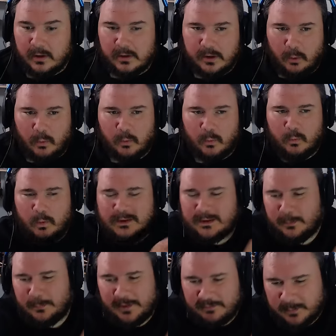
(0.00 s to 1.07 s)
Yo, what's
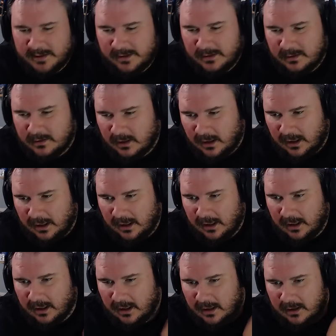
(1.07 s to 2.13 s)
up, everybody?
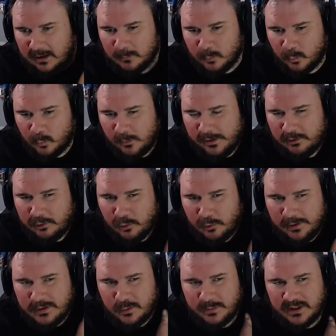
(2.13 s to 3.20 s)
We're
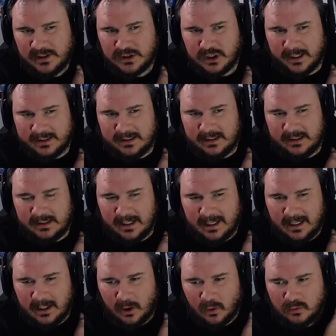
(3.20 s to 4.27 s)
going to be checking
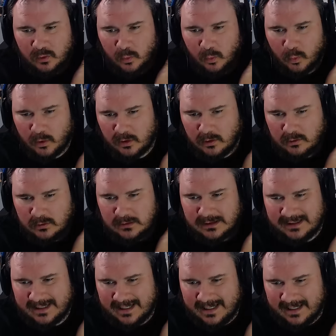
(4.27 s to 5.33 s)
out World
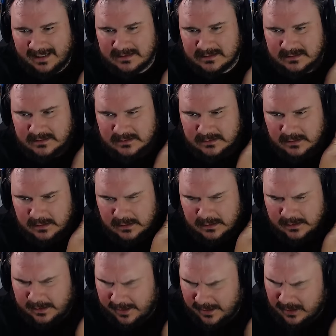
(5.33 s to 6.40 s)
Class
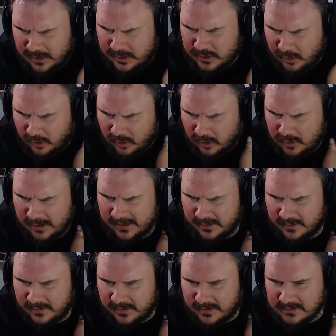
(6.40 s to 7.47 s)
K-Dol, I
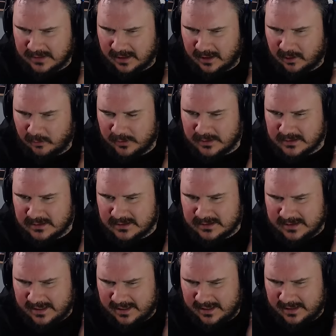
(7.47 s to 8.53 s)
think is how it's
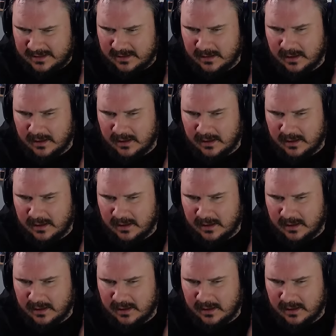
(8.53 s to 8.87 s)
said.